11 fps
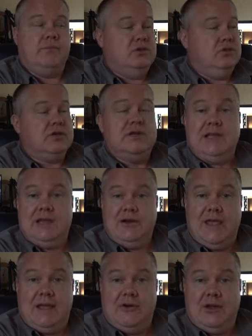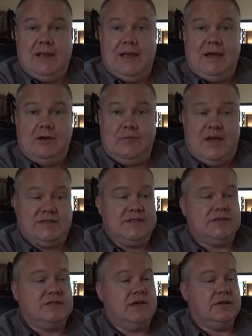you can clearly hear a loud buzzing
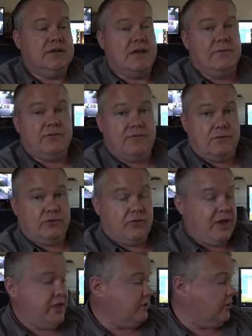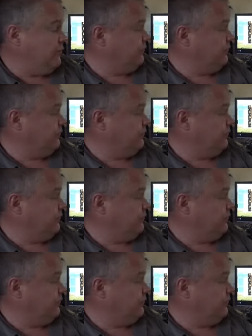sound coming from the radio.